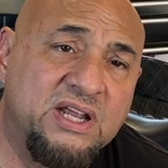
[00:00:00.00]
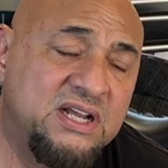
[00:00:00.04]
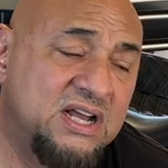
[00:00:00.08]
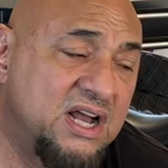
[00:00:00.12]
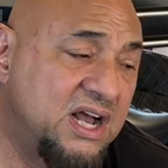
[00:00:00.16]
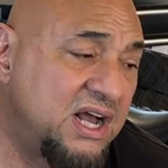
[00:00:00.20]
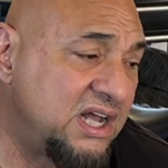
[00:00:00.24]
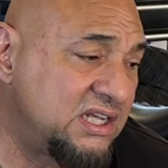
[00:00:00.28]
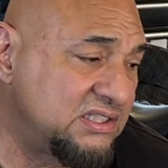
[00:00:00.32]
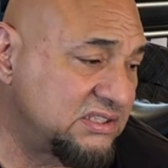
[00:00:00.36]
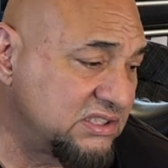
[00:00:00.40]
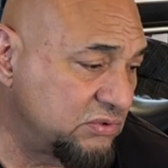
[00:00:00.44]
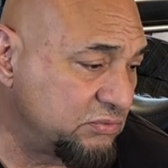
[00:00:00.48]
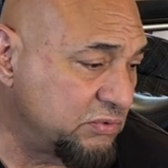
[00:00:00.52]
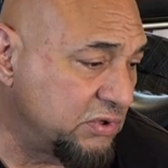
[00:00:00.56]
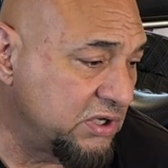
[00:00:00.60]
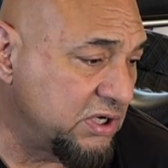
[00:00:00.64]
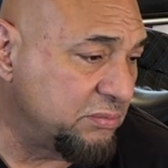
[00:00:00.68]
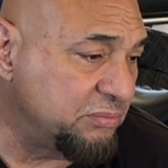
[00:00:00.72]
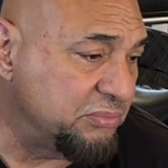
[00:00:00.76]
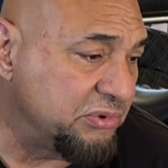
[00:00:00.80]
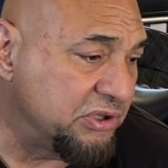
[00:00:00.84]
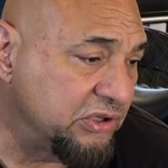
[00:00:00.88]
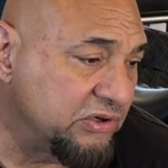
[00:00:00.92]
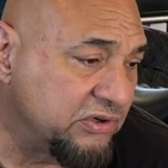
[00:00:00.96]
cause and win a
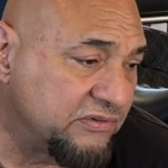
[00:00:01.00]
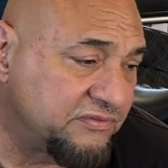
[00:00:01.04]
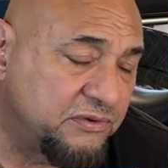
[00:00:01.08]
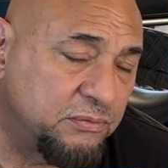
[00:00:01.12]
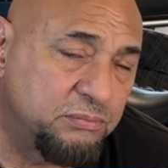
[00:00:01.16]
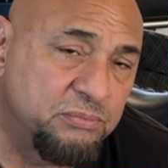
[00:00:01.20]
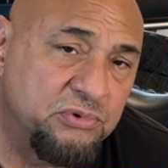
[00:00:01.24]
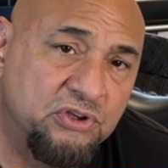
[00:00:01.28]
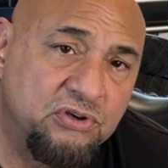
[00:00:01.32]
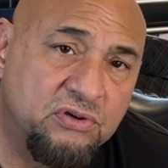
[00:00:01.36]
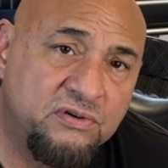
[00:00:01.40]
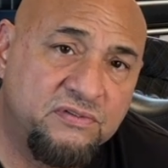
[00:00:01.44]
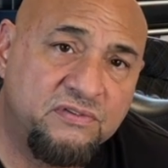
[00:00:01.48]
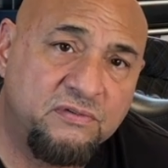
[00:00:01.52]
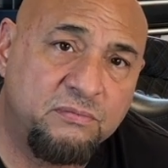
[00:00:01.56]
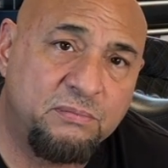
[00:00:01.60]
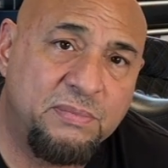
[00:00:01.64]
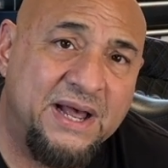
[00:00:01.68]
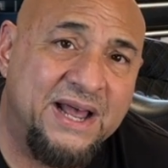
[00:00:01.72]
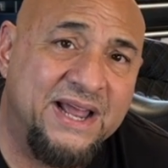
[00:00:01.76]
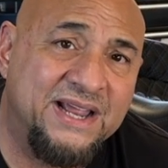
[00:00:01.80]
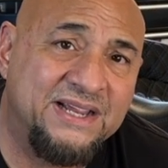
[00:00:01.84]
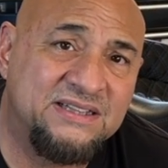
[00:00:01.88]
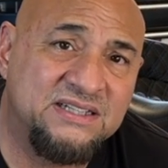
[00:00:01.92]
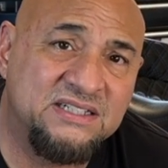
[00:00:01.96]
beautiful, beautiful
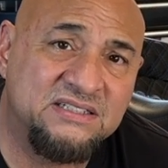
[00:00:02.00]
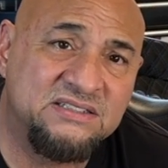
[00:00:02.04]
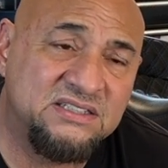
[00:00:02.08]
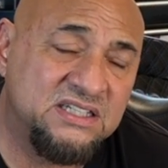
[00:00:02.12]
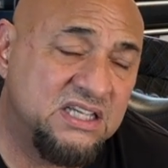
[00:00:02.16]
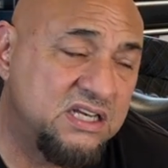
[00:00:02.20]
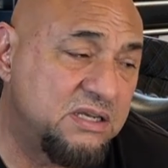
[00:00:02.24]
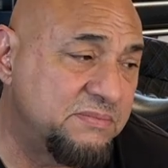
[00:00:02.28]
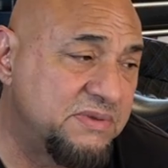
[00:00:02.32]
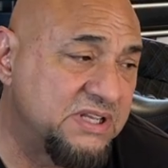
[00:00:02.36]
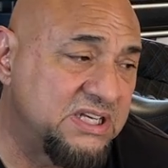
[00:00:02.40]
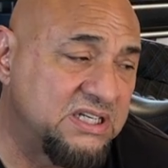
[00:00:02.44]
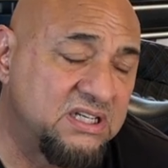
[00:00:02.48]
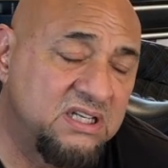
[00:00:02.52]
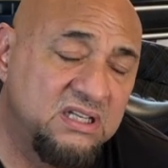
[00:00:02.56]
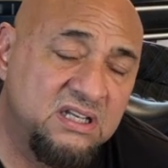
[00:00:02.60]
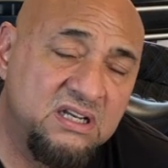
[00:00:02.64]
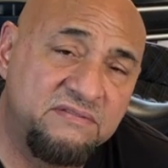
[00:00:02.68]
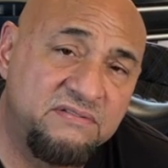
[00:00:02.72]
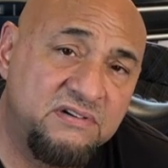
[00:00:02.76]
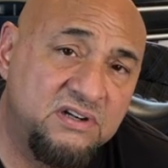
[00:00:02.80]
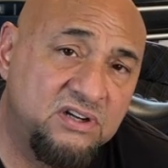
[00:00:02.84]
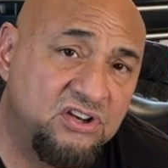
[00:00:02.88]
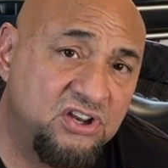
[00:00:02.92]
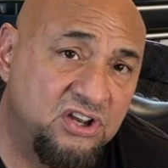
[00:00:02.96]
bike that's going to be
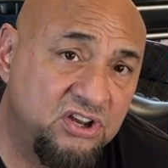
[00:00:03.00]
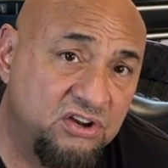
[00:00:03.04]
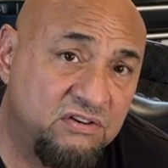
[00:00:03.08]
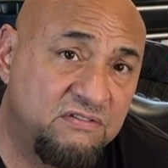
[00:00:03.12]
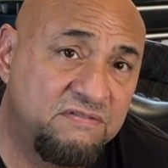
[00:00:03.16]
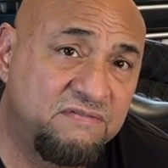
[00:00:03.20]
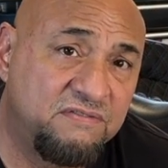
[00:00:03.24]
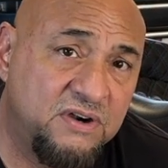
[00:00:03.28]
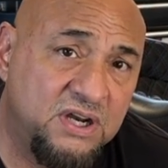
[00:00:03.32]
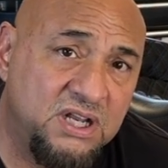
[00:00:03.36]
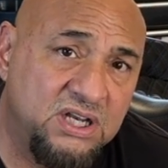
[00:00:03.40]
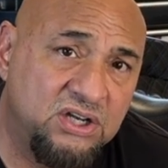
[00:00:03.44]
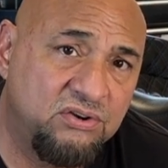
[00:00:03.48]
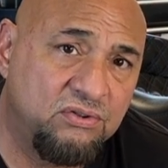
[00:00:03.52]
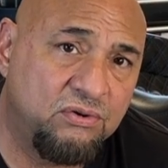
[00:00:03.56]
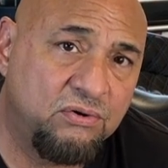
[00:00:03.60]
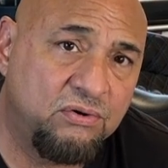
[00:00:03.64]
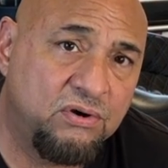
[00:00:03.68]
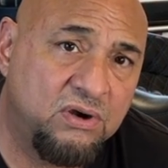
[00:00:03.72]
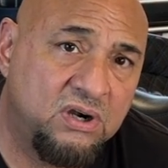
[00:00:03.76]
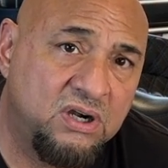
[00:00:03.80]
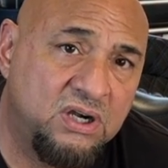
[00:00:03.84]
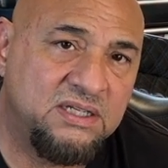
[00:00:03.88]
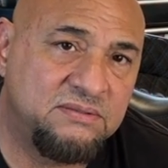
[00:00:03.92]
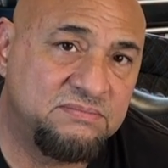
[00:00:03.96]
delivered to your front
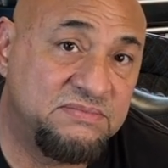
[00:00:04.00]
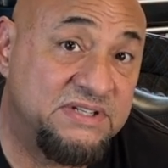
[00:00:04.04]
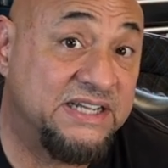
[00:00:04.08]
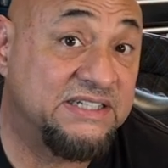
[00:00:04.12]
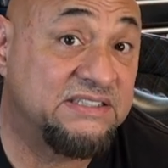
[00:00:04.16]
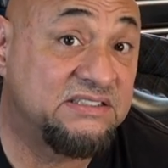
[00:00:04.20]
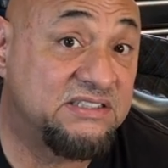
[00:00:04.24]
door, take a